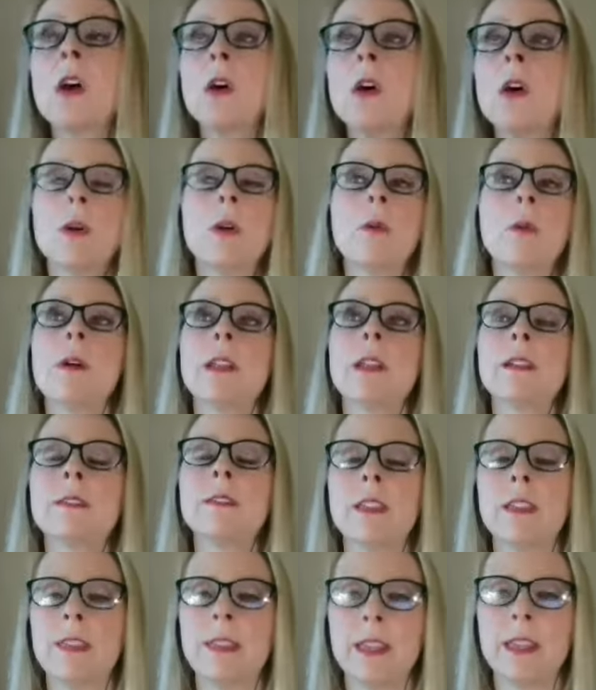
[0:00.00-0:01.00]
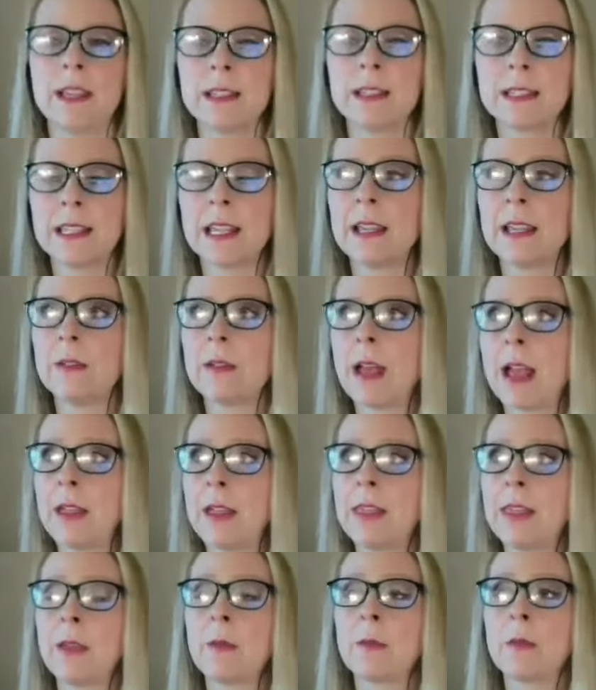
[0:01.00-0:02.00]
Well, one of the things that I
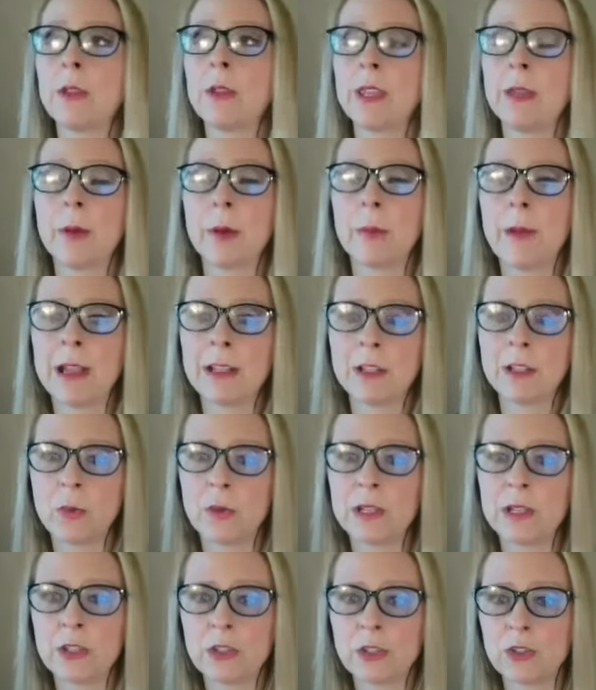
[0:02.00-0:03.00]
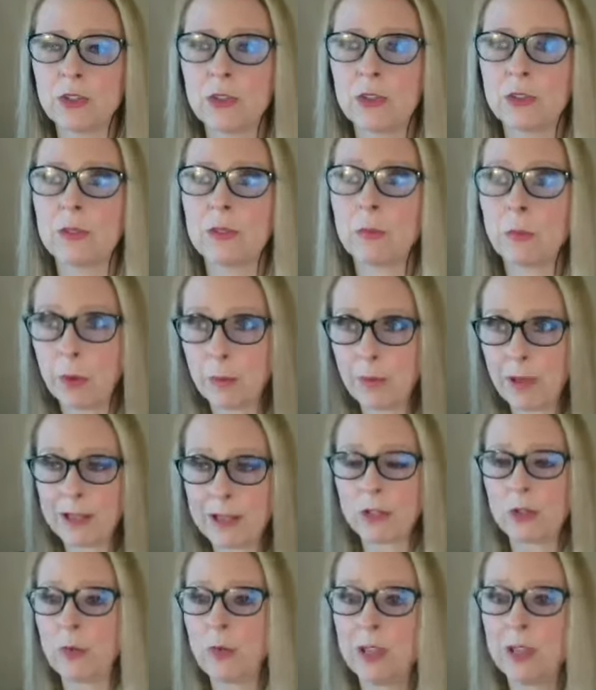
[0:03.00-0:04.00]
think really perpetuates
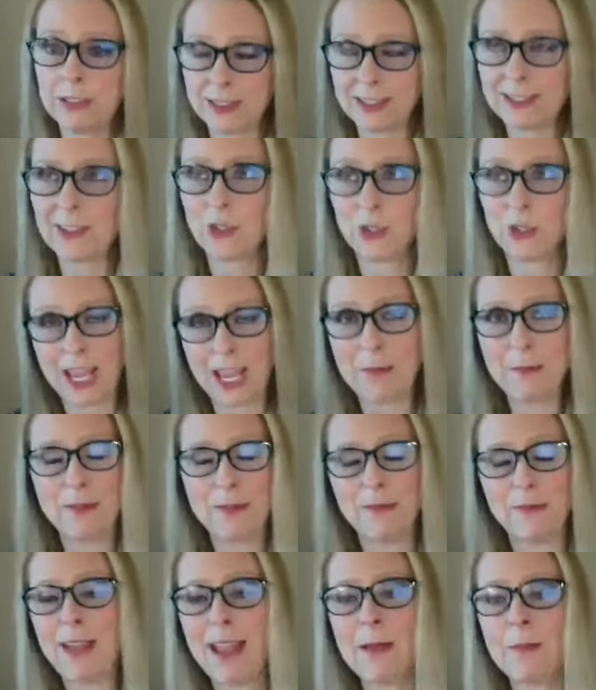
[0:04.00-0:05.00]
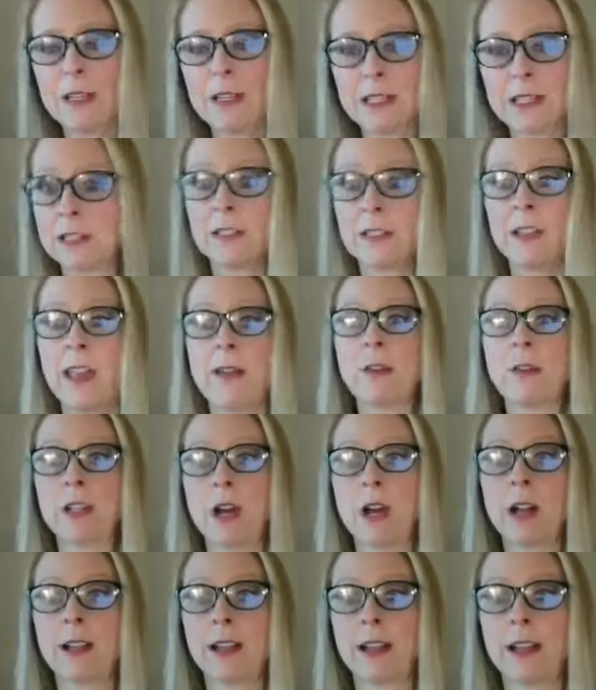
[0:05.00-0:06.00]
shame in families is never
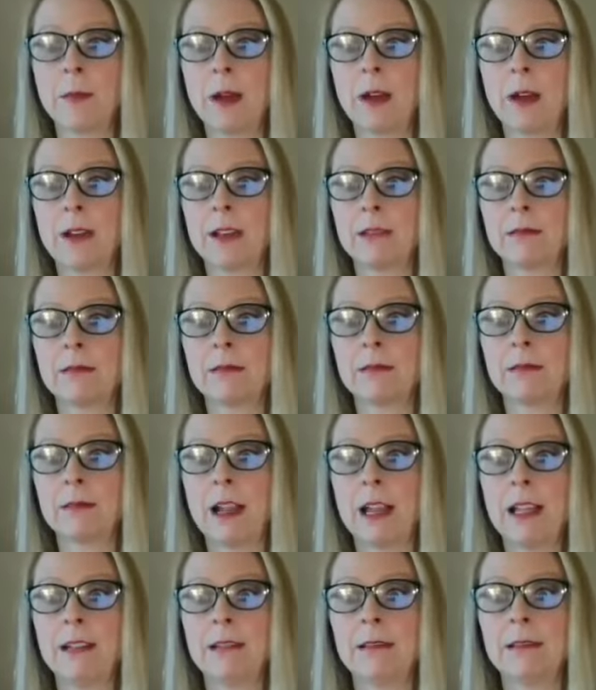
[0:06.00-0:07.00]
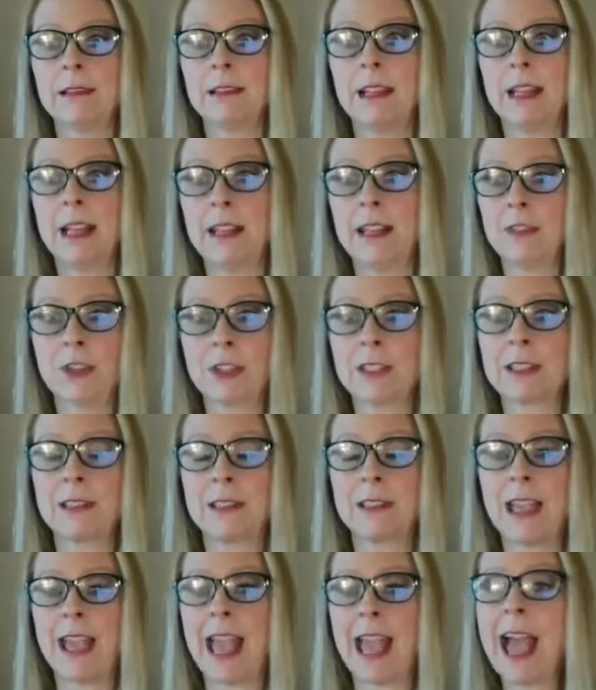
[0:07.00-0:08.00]
talking about it, right? And
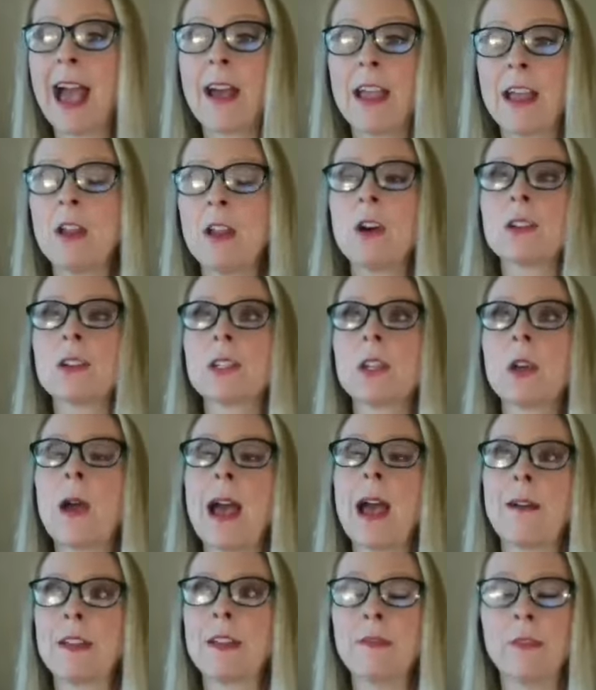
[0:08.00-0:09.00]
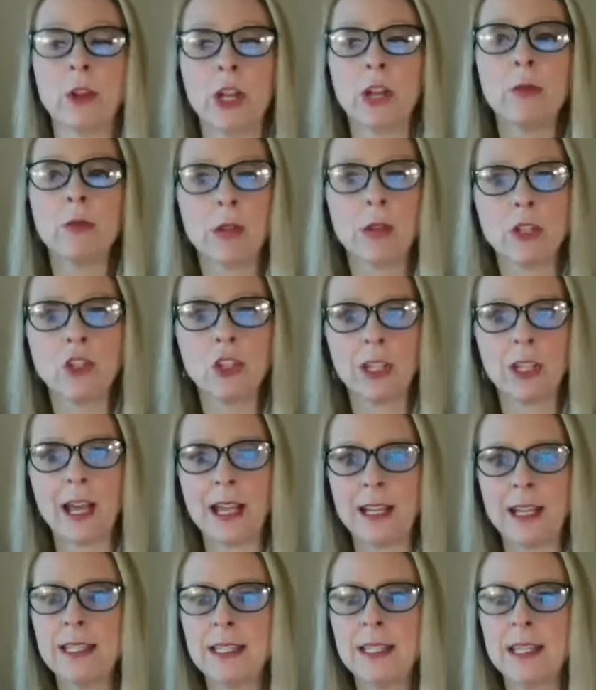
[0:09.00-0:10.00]
just and also having very rigid
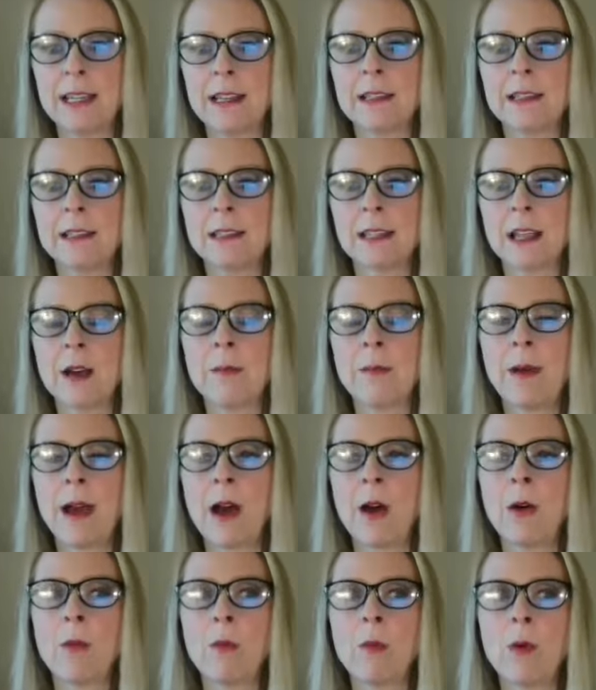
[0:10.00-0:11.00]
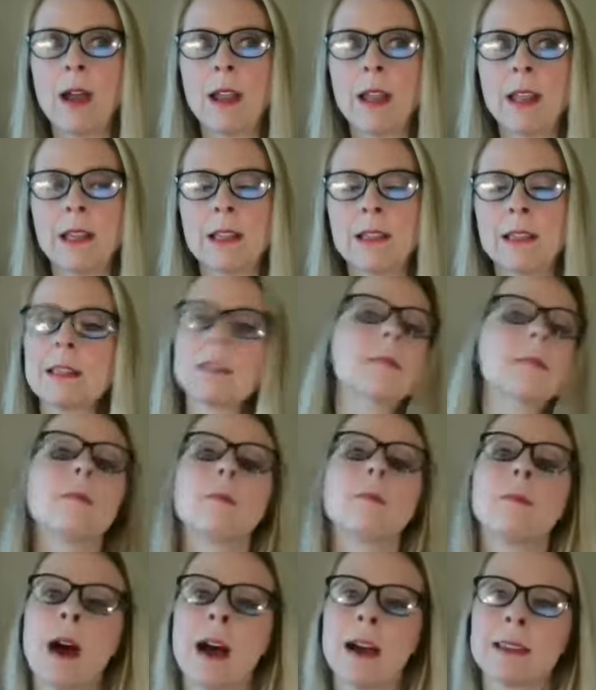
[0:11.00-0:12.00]
ideas about what is
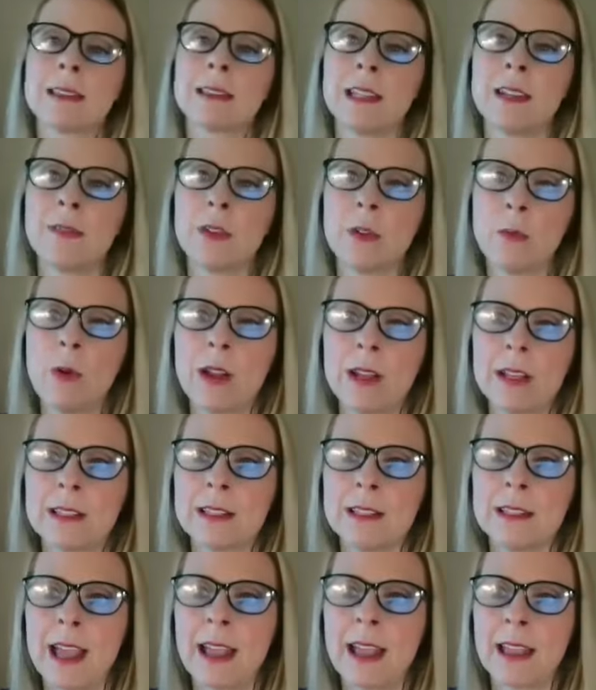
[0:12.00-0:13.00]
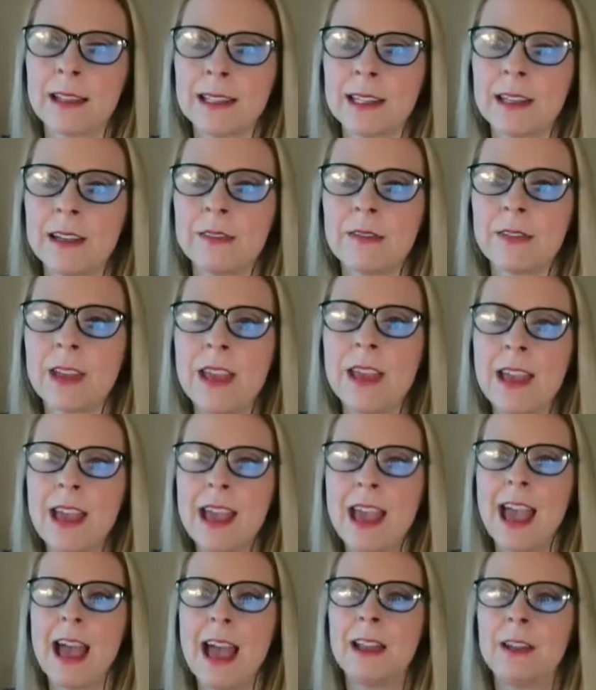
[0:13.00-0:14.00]
positive and what is negative.
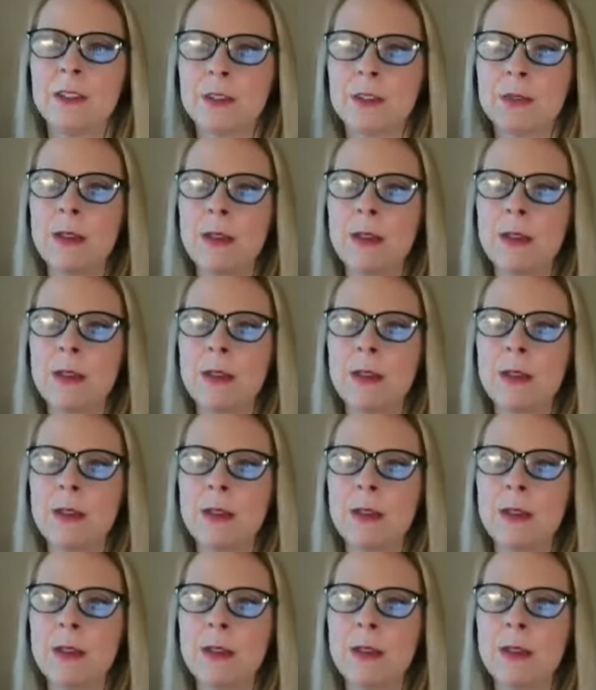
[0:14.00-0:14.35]
And